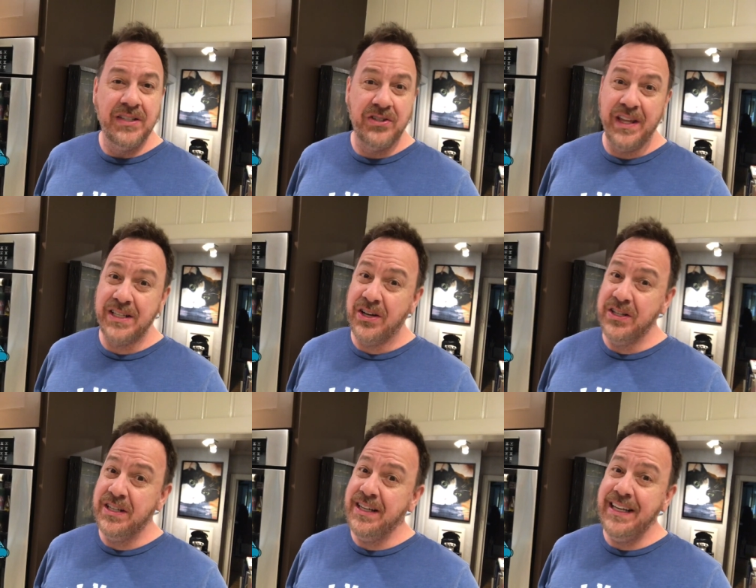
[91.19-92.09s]
So that's all
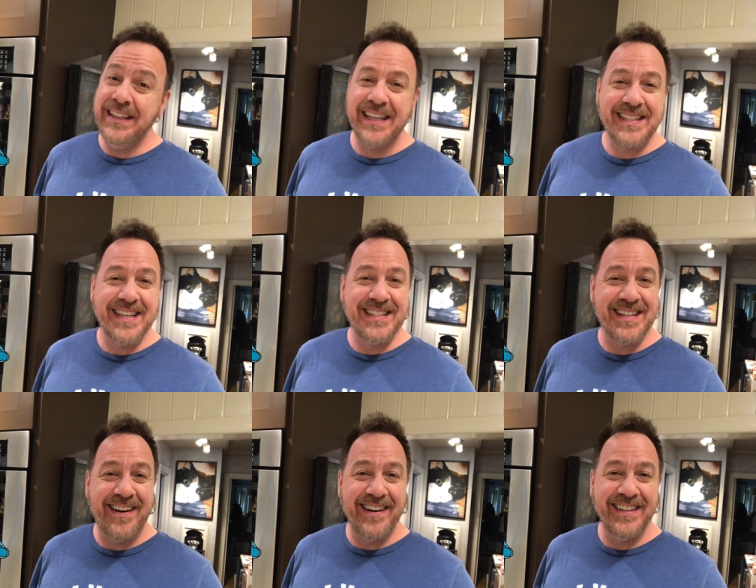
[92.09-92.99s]
you need. Let's get
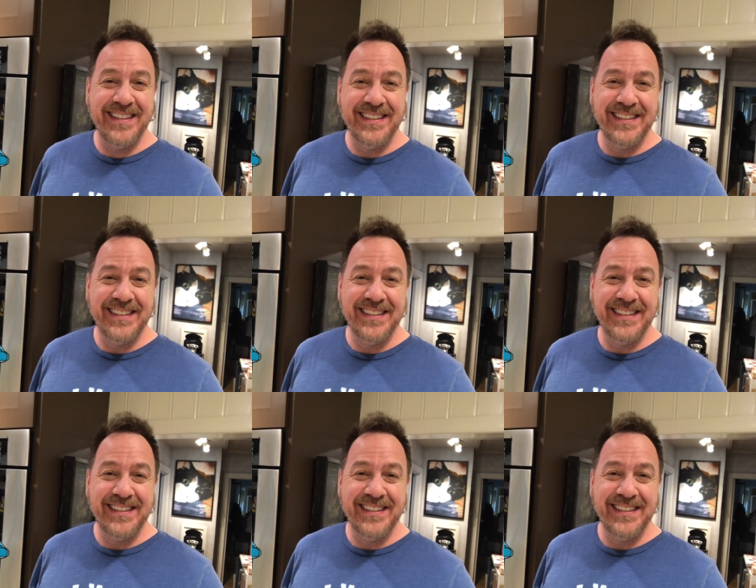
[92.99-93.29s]
started.